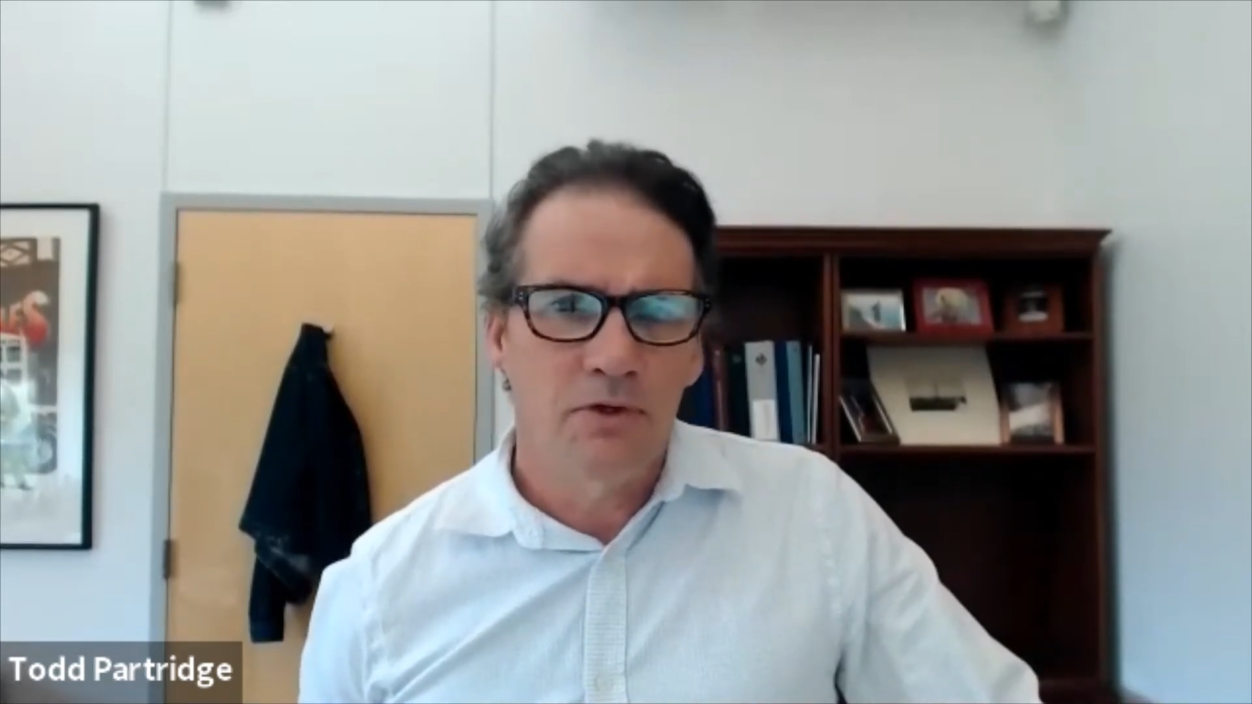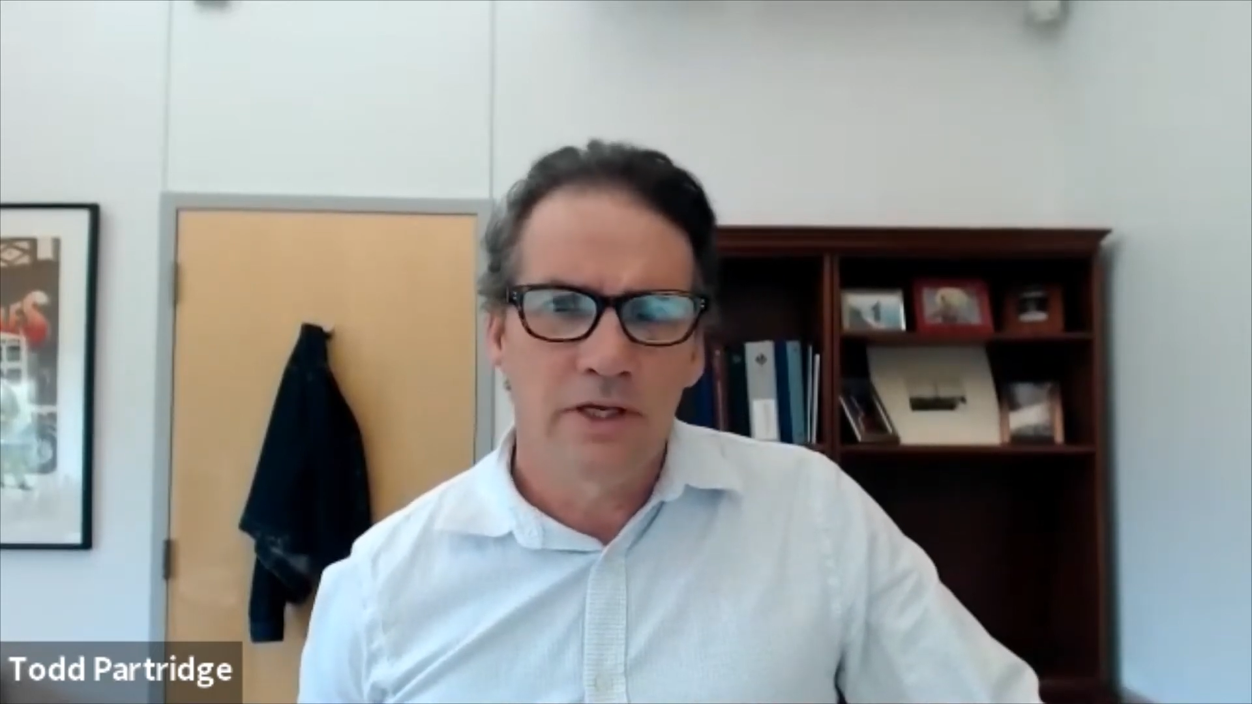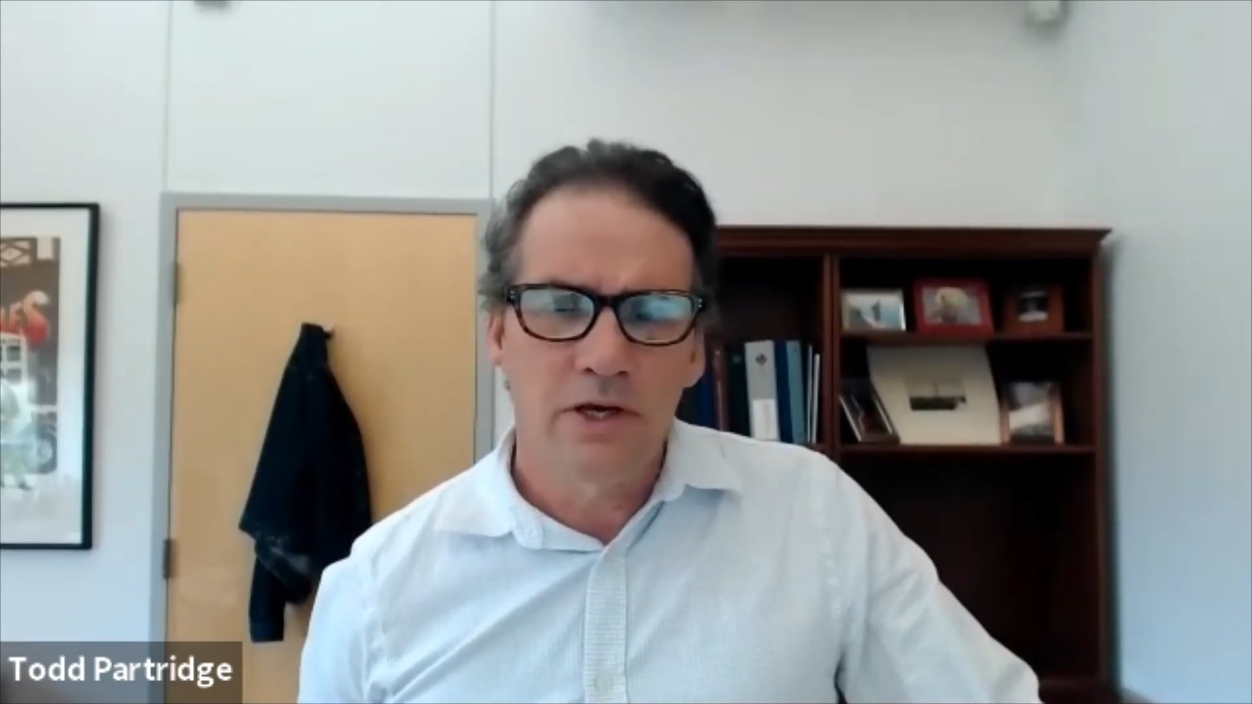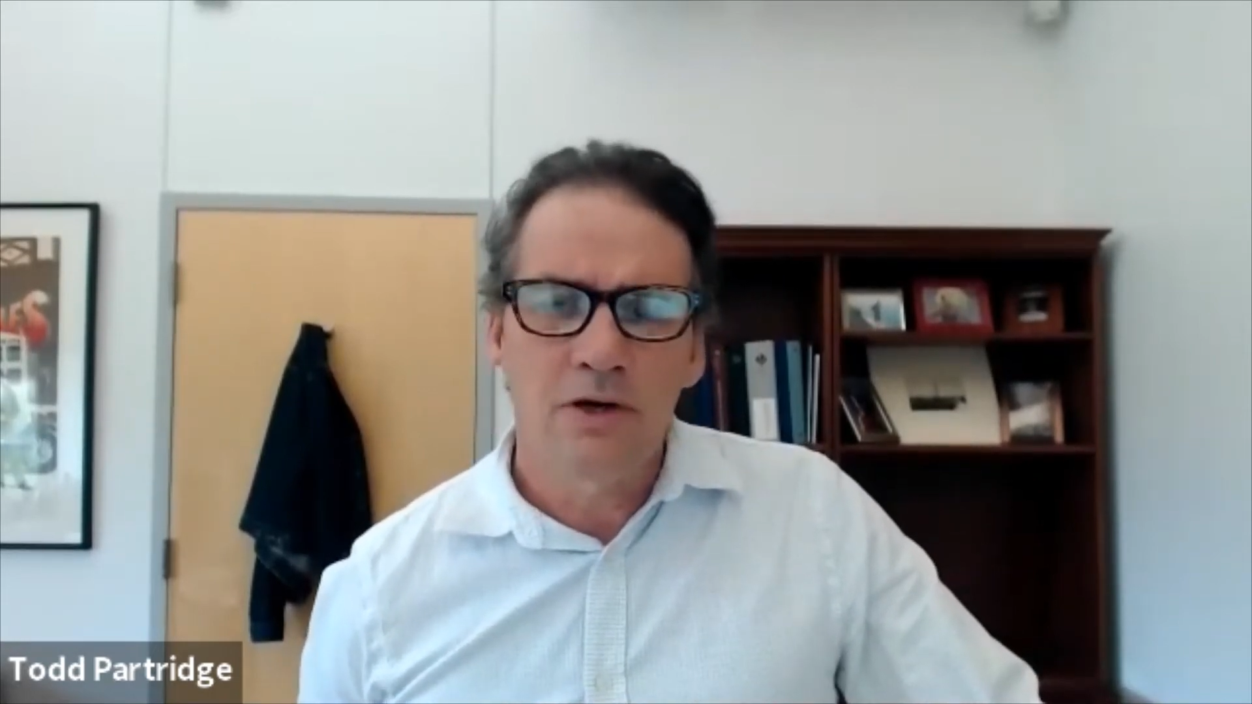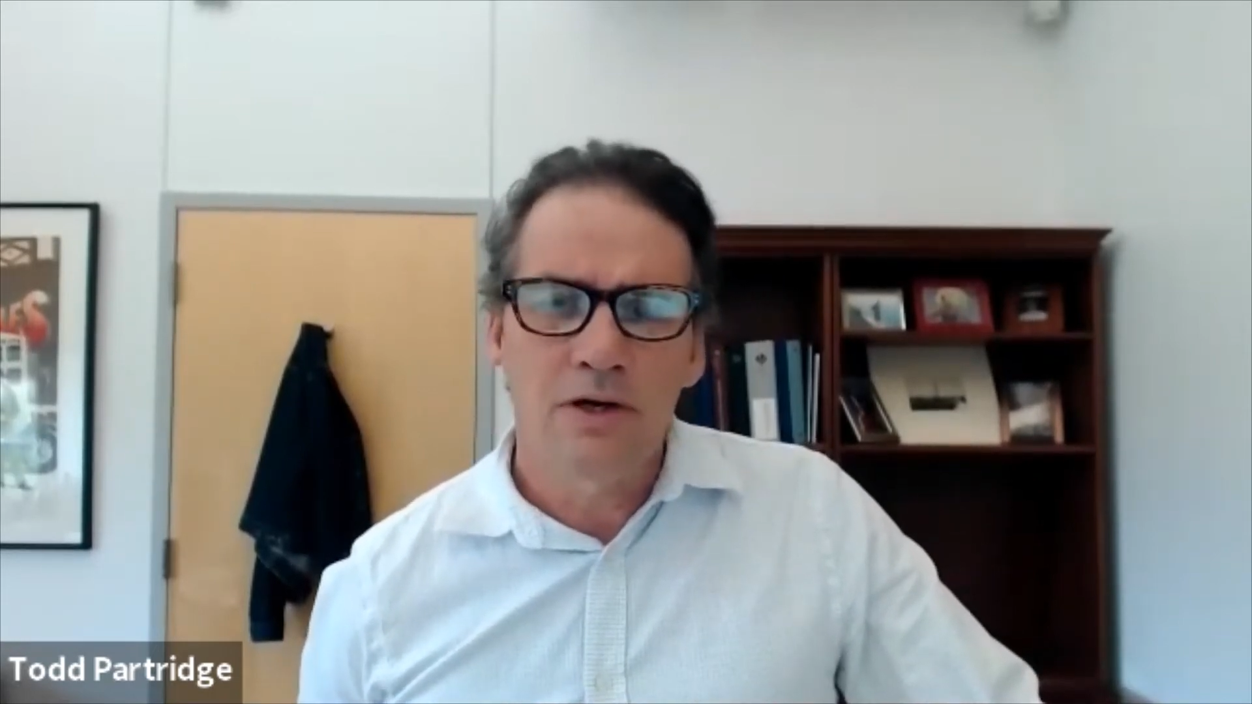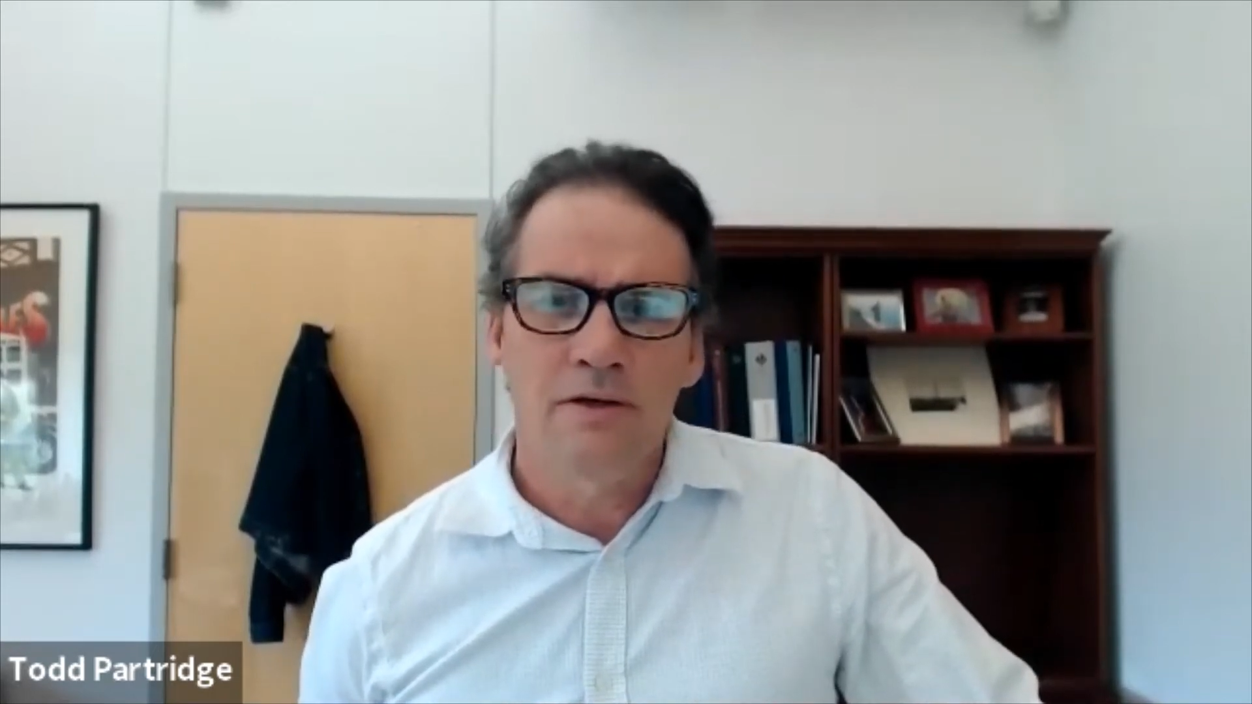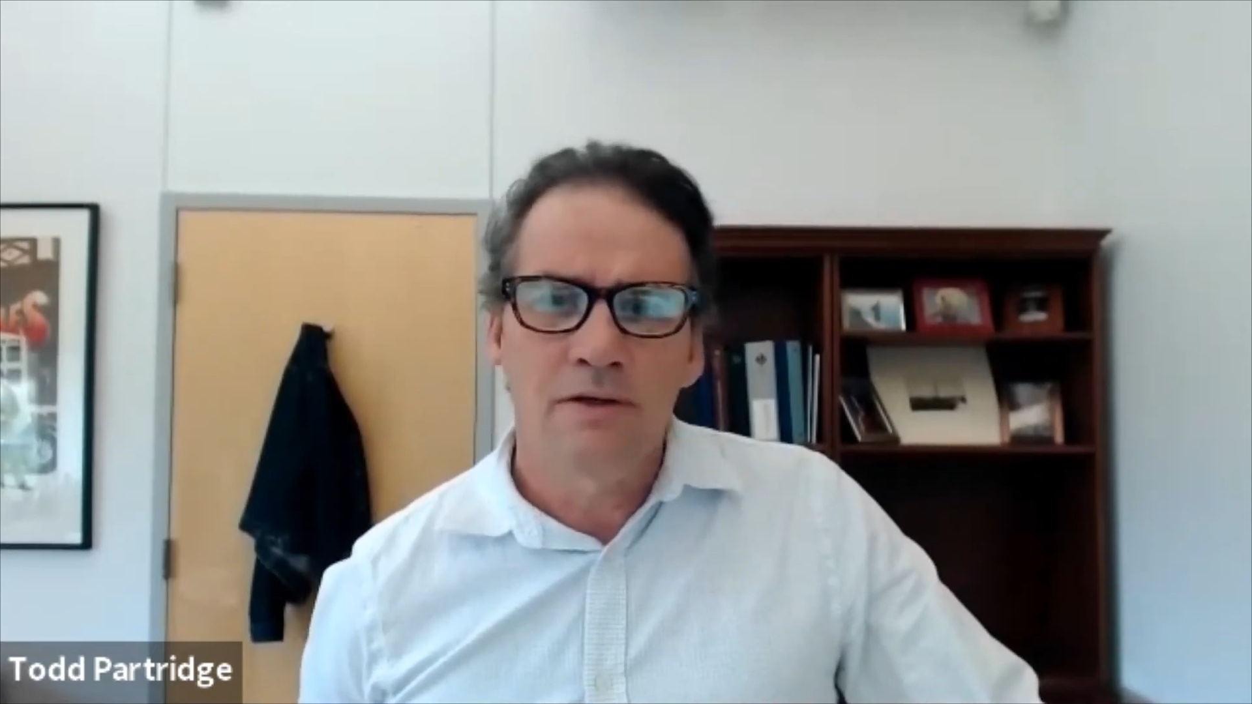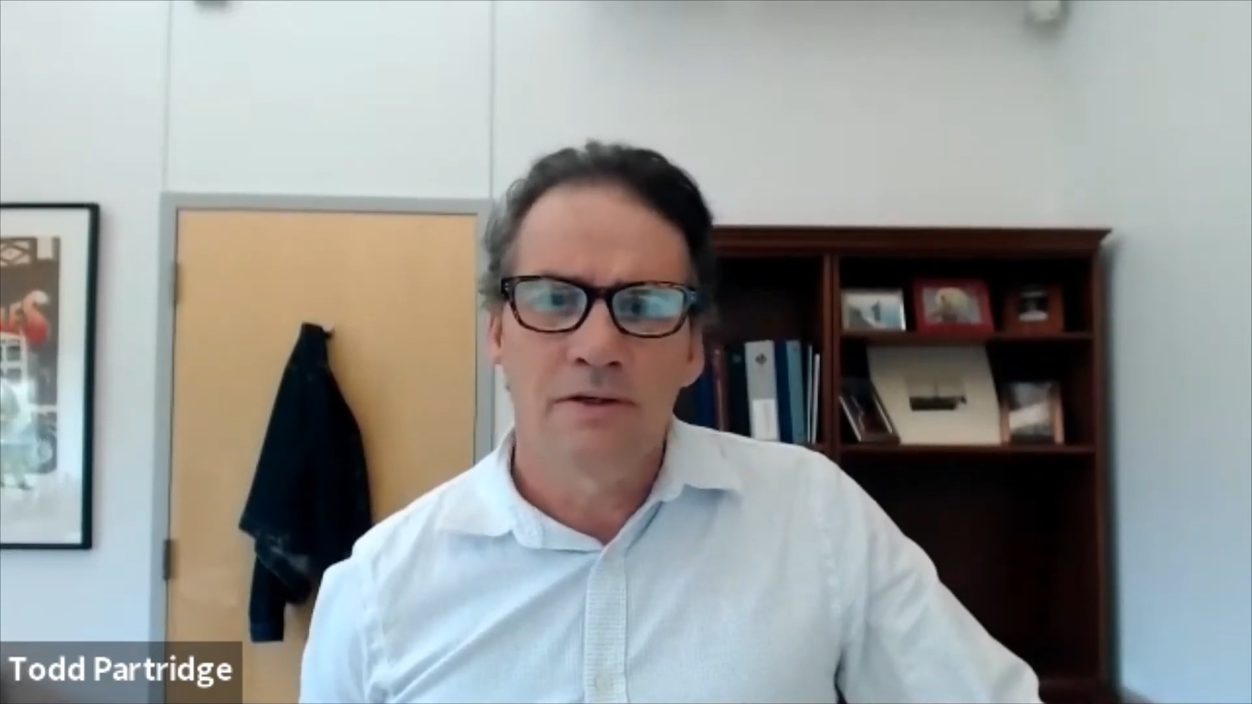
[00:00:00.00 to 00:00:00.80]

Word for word: early on,